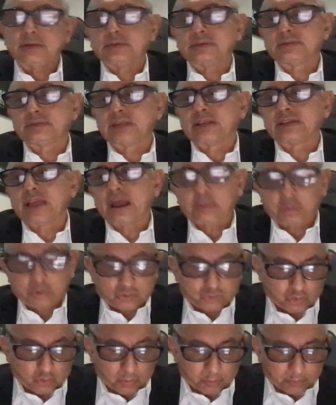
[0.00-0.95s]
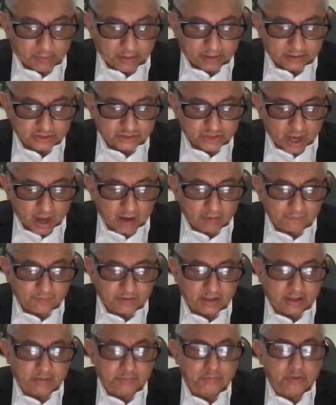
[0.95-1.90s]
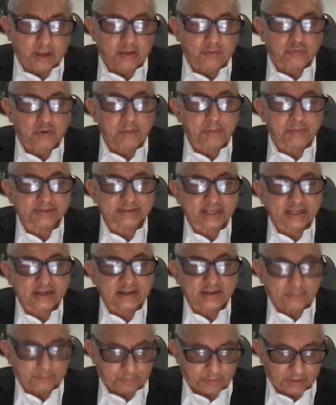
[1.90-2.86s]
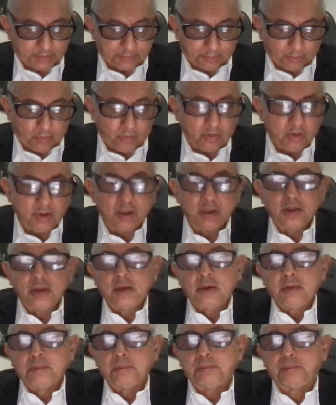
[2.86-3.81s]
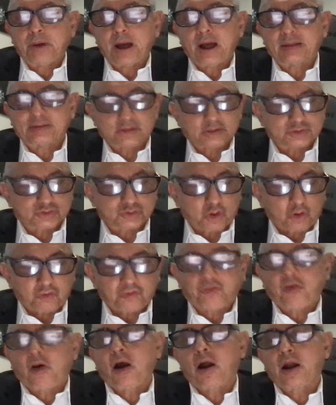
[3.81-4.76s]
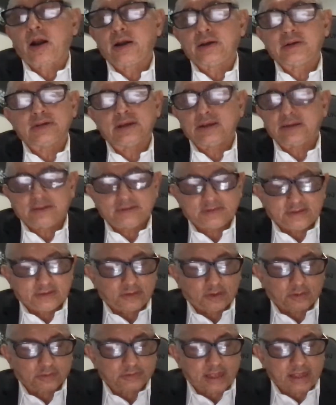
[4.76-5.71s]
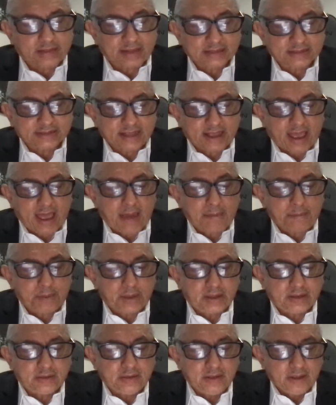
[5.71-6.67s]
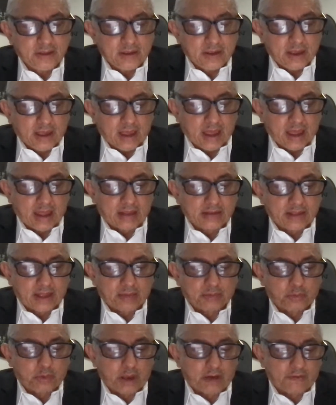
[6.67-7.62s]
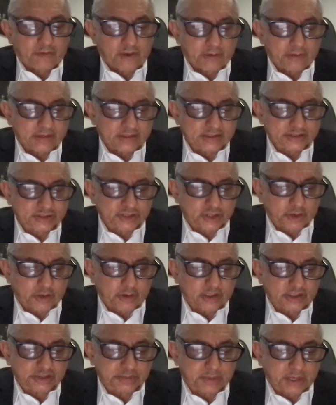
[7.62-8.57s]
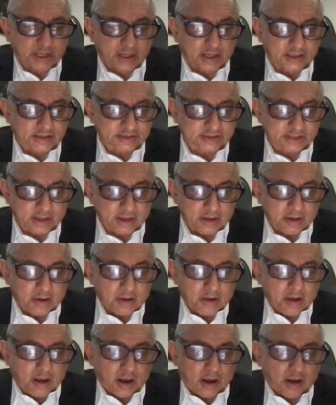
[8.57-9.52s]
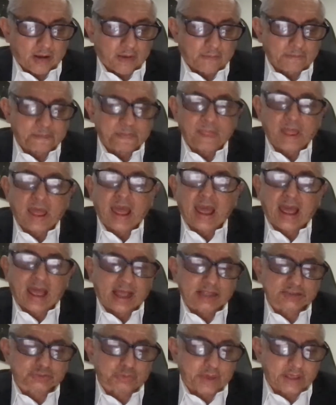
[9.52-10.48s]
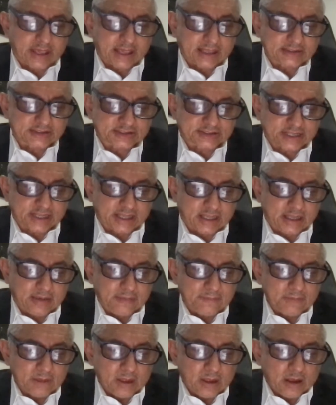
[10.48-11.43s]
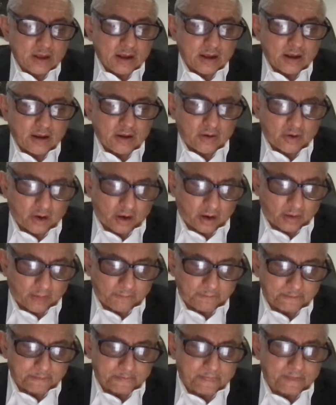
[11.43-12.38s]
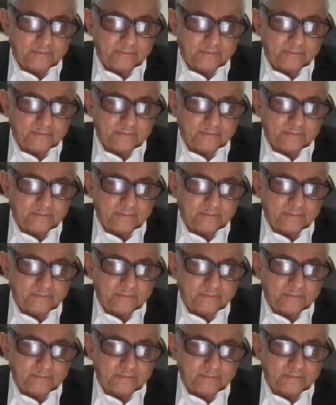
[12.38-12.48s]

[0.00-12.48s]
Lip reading: they will do a better job in representing the people. But so far, that doesn't happen. And we are very discouraged, because as we can see, um,